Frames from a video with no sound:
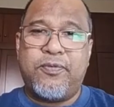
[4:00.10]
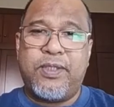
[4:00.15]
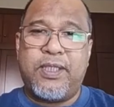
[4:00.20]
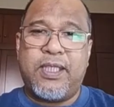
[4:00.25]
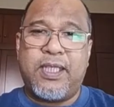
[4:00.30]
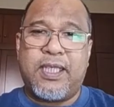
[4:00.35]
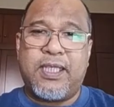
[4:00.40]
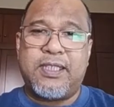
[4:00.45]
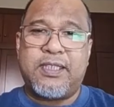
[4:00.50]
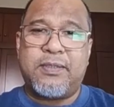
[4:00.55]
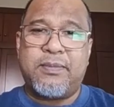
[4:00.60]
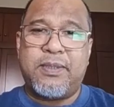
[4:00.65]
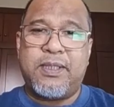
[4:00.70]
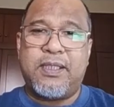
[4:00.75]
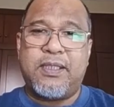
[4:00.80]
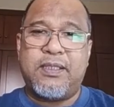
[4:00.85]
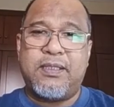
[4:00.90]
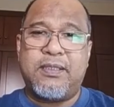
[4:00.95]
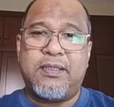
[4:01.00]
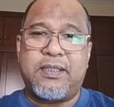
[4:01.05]
ask
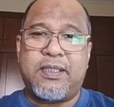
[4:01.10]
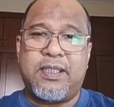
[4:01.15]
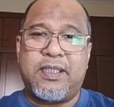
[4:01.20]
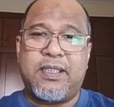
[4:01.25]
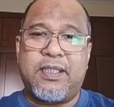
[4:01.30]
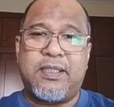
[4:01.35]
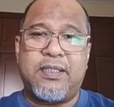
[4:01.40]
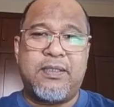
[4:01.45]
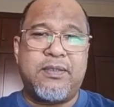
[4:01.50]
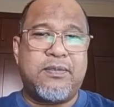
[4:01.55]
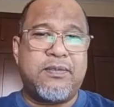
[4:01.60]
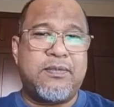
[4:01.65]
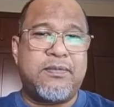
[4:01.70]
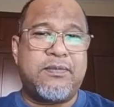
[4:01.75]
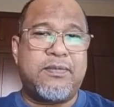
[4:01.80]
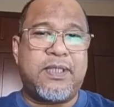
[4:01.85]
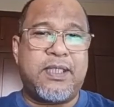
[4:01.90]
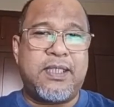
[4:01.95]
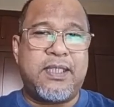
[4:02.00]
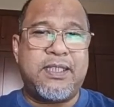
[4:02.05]
me, okay,
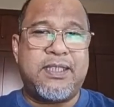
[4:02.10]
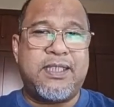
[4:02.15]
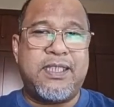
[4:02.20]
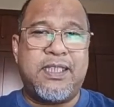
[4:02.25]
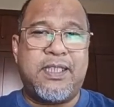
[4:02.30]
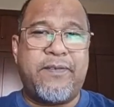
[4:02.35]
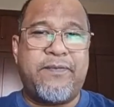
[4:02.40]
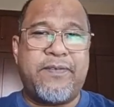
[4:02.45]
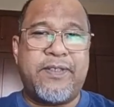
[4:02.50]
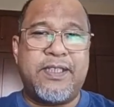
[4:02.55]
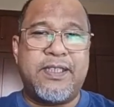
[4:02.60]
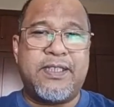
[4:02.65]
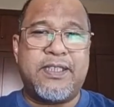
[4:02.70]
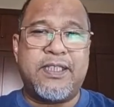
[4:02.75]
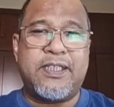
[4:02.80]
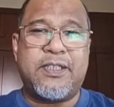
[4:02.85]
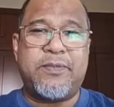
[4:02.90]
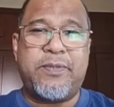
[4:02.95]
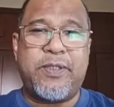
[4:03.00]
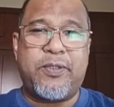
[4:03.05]
what is the
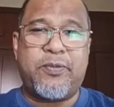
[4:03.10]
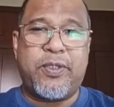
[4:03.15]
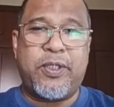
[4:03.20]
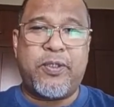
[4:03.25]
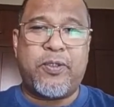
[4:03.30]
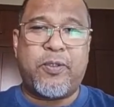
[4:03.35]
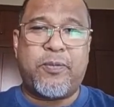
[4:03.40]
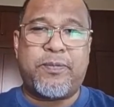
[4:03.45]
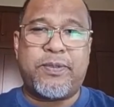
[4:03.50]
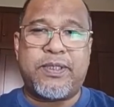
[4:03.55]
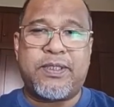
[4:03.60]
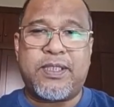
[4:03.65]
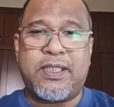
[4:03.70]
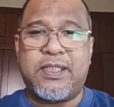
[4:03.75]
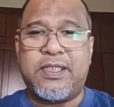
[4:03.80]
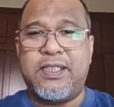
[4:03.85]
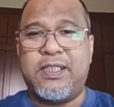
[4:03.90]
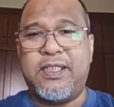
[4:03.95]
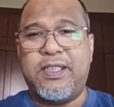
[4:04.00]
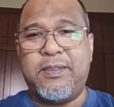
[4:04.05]
differences between corporate
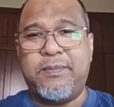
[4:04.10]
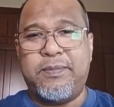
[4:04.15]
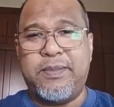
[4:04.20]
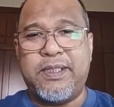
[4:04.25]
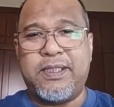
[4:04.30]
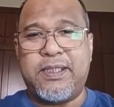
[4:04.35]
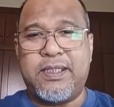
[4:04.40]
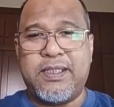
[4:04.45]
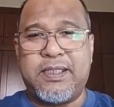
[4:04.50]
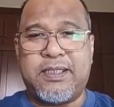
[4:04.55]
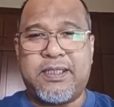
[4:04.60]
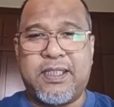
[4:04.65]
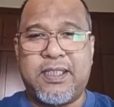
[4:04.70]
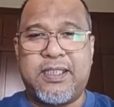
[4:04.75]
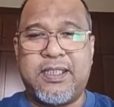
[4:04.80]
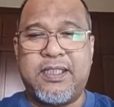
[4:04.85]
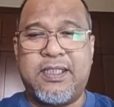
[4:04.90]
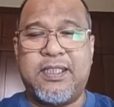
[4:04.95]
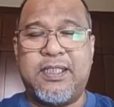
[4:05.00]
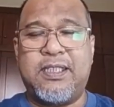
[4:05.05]
strategy, business
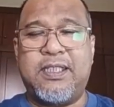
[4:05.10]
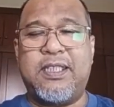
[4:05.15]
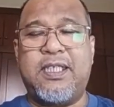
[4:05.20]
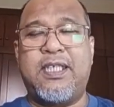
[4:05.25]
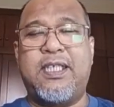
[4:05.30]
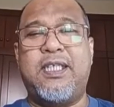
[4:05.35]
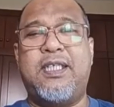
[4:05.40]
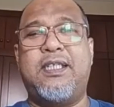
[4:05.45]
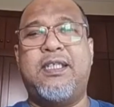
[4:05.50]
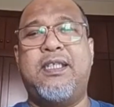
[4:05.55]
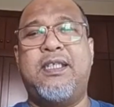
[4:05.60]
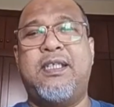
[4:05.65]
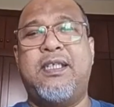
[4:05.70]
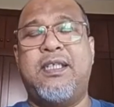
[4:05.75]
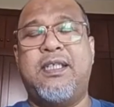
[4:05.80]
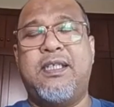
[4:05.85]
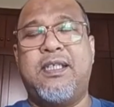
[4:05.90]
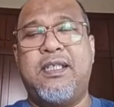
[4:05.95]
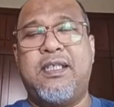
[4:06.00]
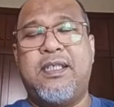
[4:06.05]
strategy, and
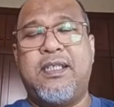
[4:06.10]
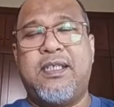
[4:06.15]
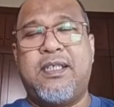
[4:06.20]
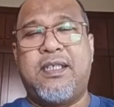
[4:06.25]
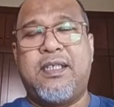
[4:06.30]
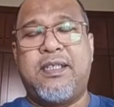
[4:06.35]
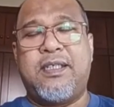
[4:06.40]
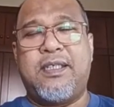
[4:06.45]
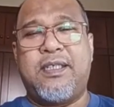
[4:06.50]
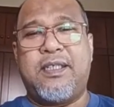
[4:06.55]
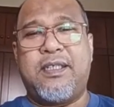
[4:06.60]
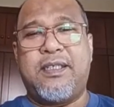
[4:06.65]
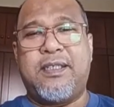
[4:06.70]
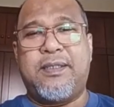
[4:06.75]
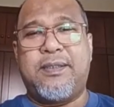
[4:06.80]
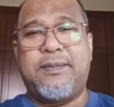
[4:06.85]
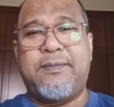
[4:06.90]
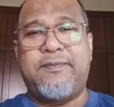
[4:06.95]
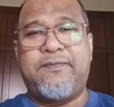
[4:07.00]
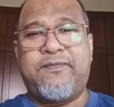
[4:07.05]

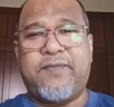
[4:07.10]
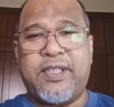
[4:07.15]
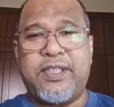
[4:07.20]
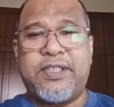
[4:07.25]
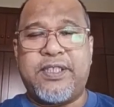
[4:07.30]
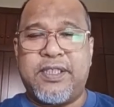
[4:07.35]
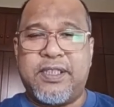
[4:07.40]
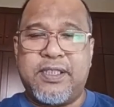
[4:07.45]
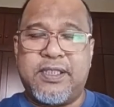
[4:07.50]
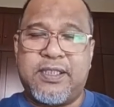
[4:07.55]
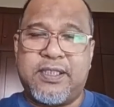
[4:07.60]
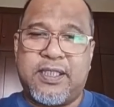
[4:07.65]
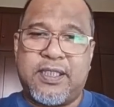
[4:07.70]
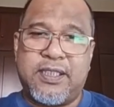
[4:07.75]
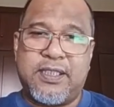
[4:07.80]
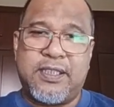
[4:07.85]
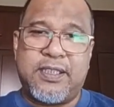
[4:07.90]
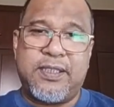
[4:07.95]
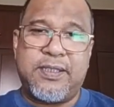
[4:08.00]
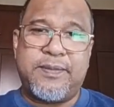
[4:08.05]
functional
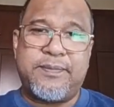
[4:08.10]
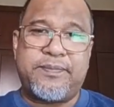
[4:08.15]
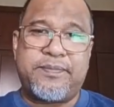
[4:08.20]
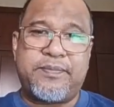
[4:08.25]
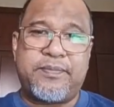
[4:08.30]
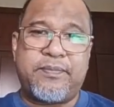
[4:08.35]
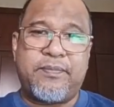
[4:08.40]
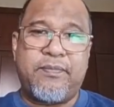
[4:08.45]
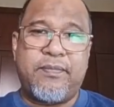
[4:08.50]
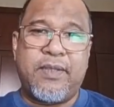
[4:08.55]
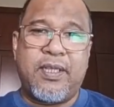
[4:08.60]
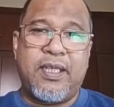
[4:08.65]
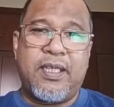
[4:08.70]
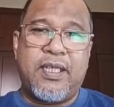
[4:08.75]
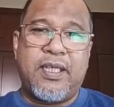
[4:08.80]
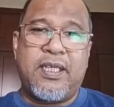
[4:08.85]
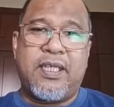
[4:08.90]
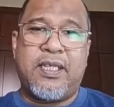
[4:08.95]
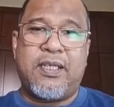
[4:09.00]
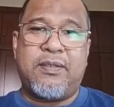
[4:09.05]
strategy?
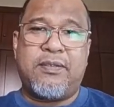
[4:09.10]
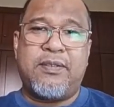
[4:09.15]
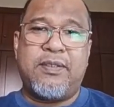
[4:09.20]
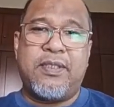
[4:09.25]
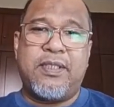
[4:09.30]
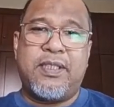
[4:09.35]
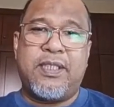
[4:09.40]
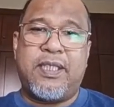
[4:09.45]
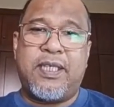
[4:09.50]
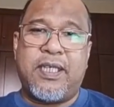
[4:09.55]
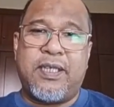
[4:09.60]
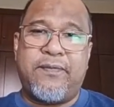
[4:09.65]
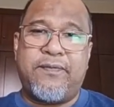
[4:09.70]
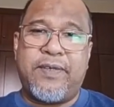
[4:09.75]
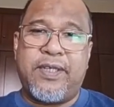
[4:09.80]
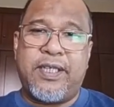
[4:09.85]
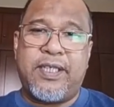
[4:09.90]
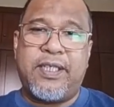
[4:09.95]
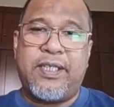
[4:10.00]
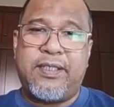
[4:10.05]
Now, they are
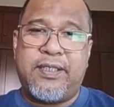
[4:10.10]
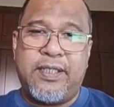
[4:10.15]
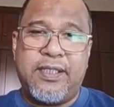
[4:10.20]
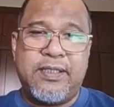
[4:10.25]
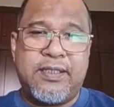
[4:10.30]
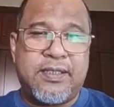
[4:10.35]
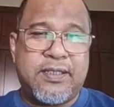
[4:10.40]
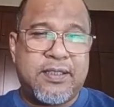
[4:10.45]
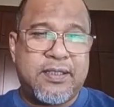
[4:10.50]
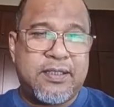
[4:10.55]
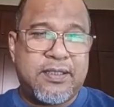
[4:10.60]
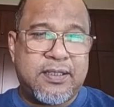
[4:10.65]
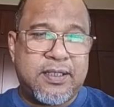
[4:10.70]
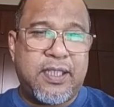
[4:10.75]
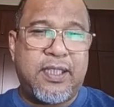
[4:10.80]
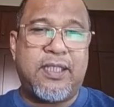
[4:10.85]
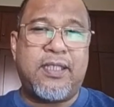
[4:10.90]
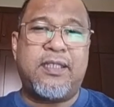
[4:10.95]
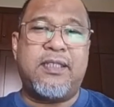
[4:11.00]
very distinct.